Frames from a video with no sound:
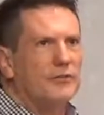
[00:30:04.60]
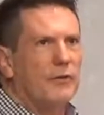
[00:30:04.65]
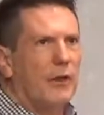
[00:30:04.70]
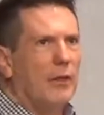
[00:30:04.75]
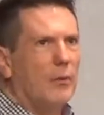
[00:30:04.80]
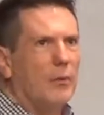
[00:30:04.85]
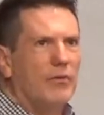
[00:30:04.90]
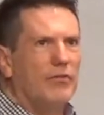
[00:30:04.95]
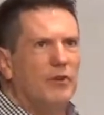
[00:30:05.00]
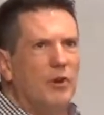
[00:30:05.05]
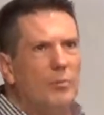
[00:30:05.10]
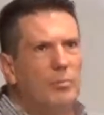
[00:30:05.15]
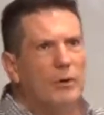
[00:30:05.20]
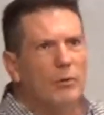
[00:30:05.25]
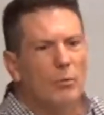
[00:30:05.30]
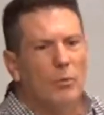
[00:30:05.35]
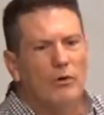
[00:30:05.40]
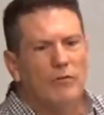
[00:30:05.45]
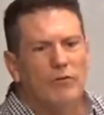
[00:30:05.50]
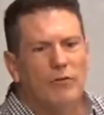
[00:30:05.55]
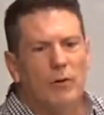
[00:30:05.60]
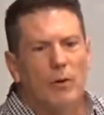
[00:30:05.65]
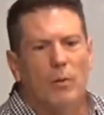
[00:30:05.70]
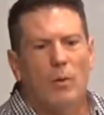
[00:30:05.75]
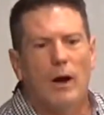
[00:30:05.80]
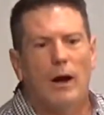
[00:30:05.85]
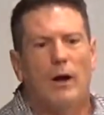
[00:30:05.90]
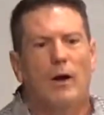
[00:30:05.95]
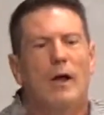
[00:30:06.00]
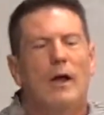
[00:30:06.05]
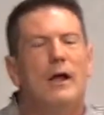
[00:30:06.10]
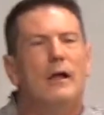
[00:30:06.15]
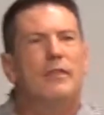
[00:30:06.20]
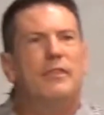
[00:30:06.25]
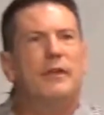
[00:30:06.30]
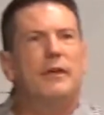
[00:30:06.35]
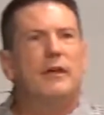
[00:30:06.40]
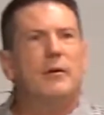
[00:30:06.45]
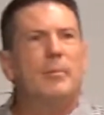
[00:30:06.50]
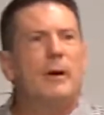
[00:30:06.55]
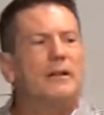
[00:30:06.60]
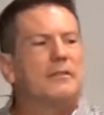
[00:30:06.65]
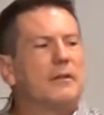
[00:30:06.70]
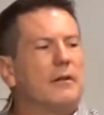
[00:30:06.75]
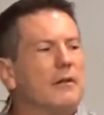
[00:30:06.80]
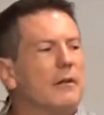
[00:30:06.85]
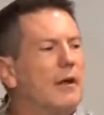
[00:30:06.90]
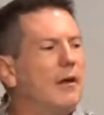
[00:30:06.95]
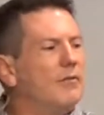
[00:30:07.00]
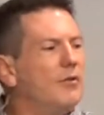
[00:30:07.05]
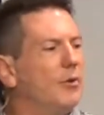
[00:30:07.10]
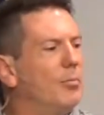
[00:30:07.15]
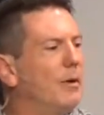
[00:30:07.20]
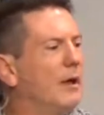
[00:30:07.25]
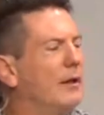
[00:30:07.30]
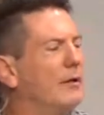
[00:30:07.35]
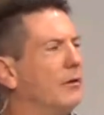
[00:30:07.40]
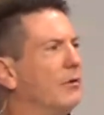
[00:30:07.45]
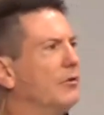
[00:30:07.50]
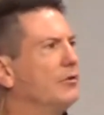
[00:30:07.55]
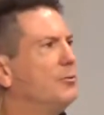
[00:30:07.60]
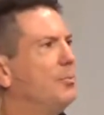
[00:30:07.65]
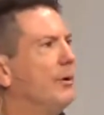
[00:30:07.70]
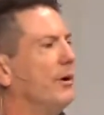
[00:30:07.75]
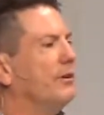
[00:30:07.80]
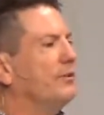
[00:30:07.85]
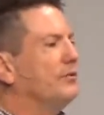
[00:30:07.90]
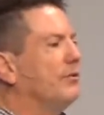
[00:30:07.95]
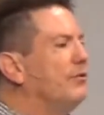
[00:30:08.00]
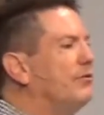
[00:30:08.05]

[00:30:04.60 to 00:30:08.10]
follower, if you've been one for a while, think about the love you began to experience, the